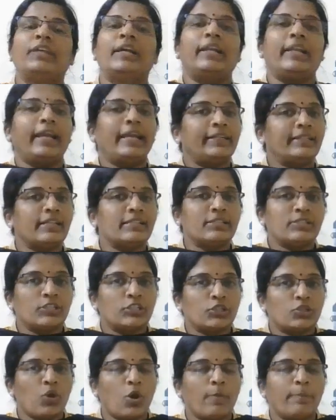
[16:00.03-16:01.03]
the latest
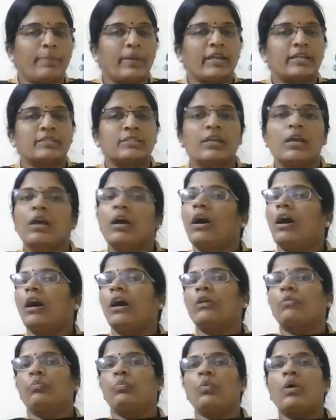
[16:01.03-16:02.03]
topics,
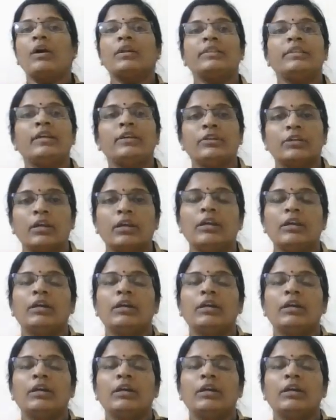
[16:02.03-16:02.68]
or what the